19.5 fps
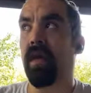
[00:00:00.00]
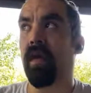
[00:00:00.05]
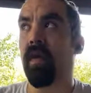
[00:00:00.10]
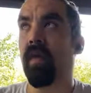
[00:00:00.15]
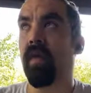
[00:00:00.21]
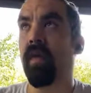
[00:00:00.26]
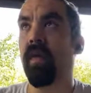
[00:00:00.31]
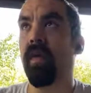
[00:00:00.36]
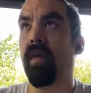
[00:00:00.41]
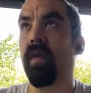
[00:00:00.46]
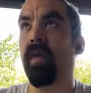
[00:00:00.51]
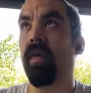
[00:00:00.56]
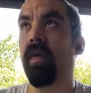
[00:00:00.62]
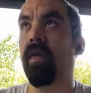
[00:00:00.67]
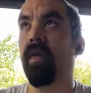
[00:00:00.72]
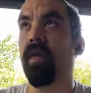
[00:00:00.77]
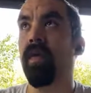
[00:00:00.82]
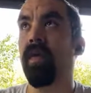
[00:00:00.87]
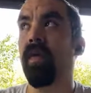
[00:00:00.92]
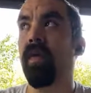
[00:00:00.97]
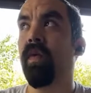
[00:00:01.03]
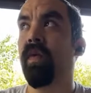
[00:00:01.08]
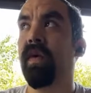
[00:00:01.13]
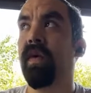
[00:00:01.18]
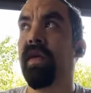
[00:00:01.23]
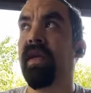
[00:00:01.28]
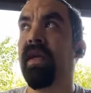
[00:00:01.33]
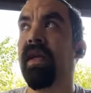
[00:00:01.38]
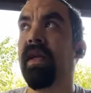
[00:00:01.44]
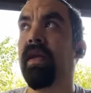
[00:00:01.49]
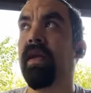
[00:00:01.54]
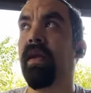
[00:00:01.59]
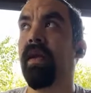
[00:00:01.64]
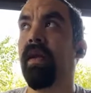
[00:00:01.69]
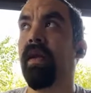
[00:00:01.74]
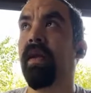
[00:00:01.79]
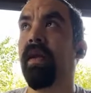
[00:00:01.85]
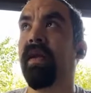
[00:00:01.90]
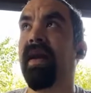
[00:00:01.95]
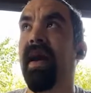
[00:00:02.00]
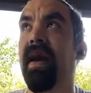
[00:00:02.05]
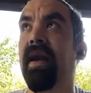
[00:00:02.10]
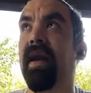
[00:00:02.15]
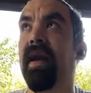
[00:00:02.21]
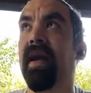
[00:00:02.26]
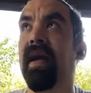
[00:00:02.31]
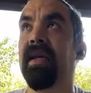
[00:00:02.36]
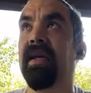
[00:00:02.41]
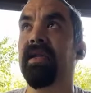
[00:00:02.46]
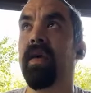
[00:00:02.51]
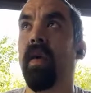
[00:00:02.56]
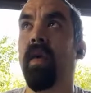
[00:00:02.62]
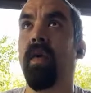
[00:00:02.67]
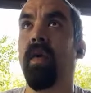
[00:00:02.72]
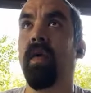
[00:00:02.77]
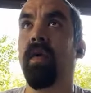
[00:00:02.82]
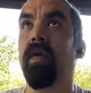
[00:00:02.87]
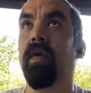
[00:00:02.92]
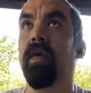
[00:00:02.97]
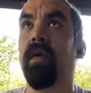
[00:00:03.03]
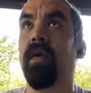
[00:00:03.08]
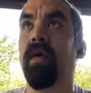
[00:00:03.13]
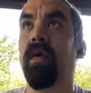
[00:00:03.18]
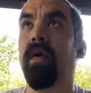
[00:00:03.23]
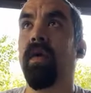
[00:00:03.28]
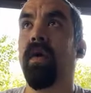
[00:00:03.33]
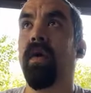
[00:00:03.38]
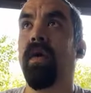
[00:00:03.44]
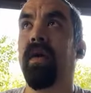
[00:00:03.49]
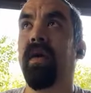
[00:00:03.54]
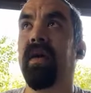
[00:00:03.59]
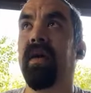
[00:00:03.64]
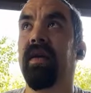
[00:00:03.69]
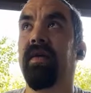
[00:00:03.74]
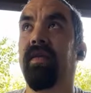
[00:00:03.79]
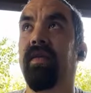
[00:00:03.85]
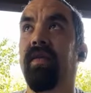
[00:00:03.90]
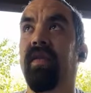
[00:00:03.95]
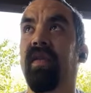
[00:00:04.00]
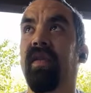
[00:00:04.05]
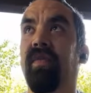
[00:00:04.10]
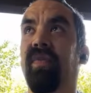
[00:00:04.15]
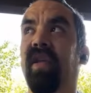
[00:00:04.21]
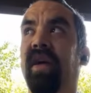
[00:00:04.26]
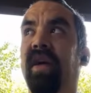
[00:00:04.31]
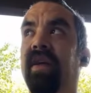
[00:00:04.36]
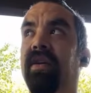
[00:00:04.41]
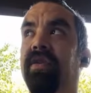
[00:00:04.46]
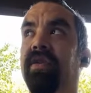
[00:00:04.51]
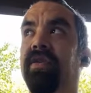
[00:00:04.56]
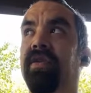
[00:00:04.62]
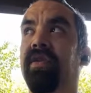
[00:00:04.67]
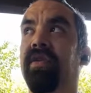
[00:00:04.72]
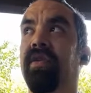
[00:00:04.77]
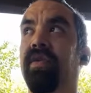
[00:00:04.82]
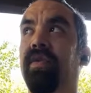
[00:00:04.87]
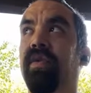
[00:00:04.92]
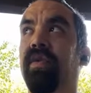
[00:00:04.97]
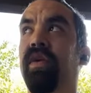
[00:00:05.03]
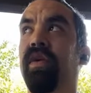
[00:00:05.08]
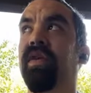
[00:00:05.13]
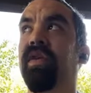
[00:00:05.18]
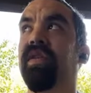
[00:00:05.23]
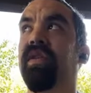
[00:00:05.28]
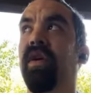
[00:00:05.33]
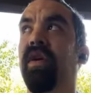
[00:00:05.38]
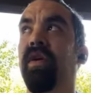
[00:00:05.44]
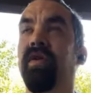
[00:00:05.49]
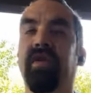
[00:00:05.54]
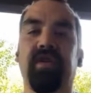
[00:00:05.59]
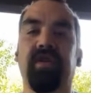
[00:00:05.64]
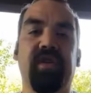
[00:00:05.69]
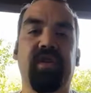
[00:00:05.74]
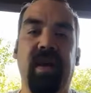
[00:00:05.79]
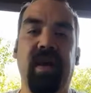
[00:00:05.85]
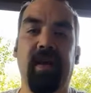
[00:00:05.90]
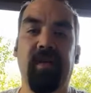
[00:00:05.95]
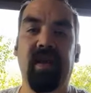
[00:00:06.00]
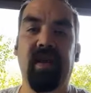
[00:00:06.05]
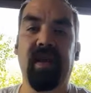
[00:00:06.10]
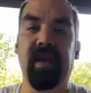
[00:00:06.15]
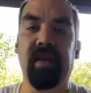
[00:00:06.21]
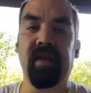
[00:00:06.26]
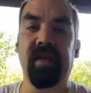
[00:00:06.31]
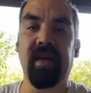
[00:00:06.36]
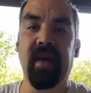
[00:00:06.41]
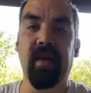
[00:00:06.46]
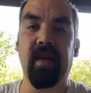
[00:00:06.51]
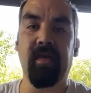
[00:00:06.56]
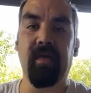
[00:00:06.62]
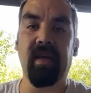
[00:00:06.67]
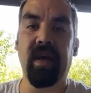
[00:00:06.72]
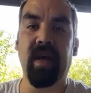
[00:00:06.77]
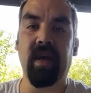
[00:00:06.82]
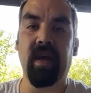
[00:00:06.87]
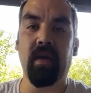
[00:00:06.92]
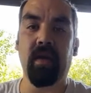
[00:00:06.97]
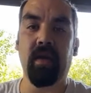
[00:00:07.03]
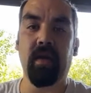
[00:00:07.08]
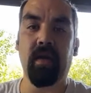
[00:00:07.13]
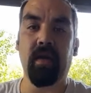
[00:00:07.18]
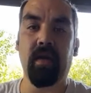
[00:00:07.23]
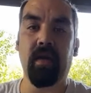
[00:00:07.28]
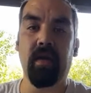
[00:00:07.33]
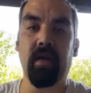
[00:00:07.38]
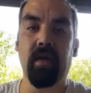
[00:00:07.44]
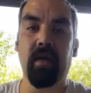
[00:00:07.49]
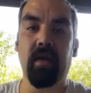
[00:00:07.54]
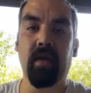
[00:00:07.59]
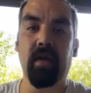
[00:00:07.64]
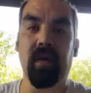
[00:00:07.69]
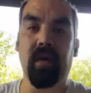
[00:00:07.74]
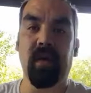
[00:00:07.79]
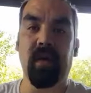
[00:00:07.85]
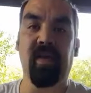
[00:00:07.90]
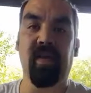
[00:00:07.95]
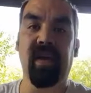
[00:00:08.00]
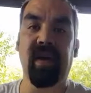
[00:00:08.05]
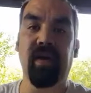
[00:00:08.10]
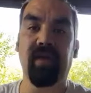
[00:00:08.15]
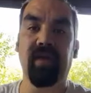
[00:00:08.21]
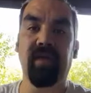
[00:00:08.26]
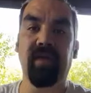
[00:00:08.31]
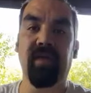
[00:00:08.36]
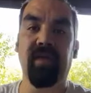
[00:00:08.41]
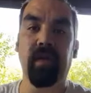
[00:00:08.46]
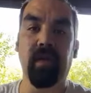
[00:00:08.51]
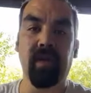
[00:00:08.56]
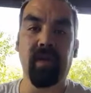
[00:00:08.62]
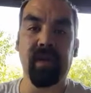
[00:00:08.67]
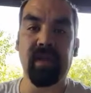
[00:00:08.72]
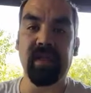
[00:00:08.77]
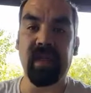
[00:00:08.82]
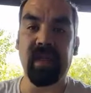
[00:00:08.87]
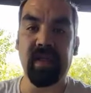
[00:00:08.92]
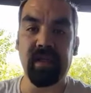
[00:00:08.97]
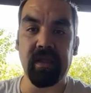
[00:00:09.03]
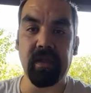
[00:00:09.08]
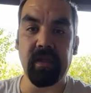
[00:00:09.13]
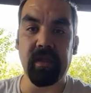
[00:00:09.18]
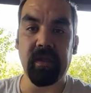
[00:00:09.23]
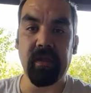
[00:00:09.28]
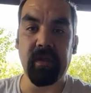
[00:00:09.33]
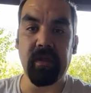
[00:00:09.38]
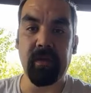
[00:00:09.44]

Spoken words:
you really need to look at it as a whole. The players are really starting to try and be like the NBA, like a player-driven organization.